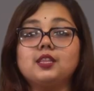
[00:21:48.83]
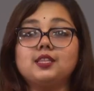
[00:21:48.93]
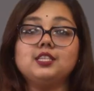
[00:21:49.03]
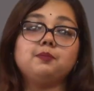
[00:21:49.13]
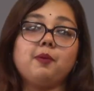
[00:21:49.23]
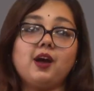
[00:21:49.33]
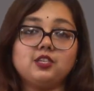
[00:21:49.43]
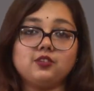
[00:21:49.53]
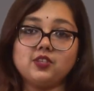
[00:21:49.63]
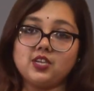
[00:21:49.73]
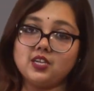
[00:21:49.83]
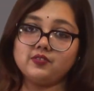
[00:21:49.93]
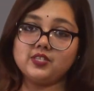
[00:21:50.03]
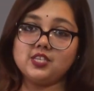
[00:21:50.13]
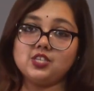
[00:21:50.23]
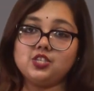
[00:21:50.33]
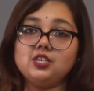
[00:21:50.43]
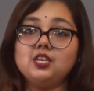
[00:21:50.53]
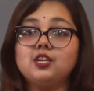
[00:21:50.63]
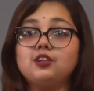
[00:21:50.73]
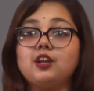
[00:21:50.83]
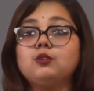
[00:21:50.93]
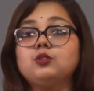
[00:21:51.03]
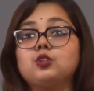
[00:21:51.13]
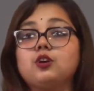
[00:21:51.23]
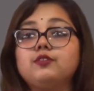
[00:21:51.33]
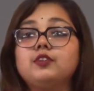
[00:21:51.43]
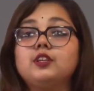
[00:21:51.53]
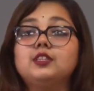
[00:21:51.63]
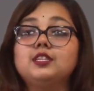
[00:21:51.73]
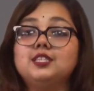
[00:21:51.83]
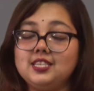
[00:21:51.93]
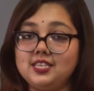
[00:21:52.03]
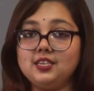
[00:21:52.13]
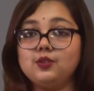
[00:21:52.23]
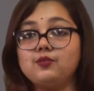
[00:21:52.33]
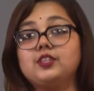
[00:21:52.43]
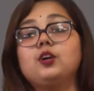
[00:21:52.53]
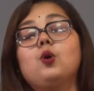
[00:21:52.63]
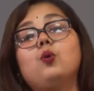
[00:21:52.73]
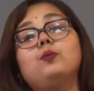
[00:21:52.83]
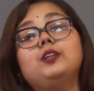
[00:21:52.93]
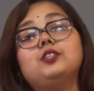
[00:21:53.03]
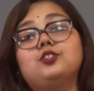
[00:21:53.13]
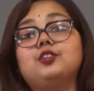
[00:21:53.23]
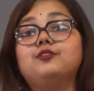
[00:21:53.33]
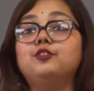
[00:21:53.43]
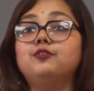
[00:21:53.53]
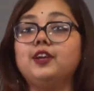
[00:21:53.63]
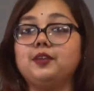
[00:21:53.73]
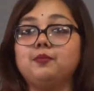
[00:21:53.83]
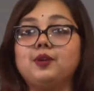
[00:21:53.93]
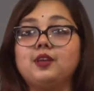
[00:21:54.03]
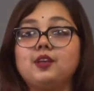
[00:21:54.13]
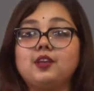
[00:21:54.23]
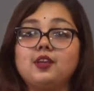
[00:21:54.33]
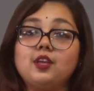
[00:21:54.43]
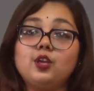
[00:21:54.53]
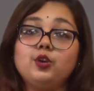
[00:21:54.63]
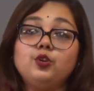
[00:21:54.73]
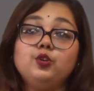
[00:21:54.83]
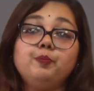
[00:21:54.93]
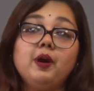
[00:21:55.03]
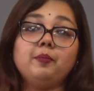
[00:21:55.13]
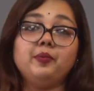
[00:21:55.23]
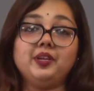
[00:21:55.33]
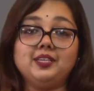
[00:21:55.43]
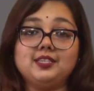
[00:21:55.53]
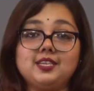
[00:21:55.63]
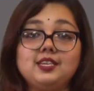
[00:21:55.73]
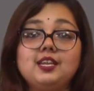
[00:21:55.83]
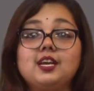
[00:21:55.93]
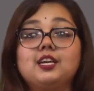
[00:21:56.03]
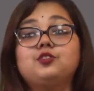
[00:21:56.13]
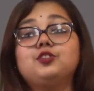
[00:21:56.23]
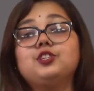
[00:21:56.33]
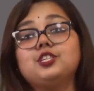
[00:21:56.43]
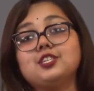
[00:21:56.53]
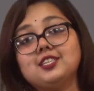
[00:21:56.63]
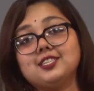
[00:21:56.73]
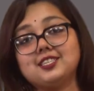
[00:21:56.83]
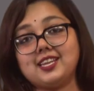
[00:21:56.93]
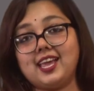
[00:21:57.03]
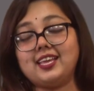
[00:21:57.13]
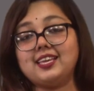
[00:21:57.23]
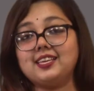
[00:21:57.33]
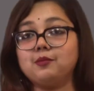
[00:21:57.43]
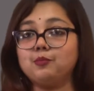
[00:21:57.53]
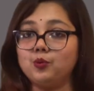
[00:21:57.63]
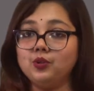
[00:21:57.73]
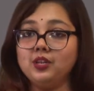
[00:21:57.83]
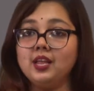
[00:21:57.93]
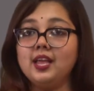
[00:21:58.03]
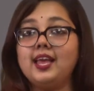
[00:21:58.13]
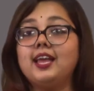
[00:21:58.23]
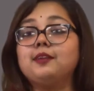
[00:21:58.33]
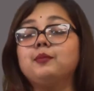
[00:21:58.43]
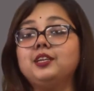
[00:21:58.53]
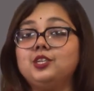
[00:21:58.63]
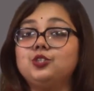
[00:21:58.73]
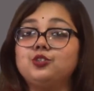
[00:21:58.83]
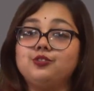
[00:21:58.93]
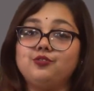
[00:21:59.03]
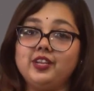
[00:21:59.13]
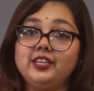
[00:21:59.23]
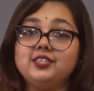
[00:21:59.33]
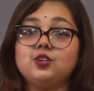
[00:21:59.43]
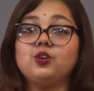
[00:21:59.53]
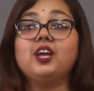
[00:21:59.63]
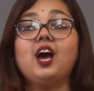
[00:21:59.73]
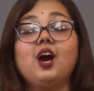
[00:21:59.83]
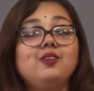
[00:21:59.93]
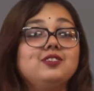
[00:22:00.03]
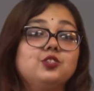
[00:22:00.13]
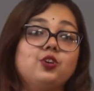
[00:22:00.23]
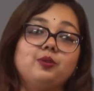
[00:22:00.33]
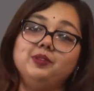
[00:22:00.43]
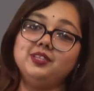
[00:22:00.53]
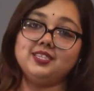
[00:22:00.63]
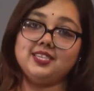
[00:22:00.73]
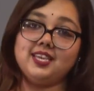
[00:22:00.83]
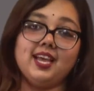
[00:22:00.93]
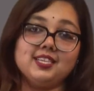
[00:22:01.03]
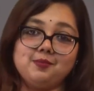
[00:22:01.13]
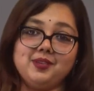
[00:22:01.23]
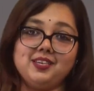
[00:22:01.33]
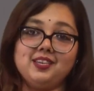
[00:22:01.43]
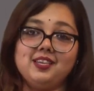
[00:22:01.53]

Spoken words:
This part of the conversation rounds off the scene with a homely, cheerful vibe. Rupa brings in a traditional snack in a bowl, and Manish reflects on how enjoyable the day has been.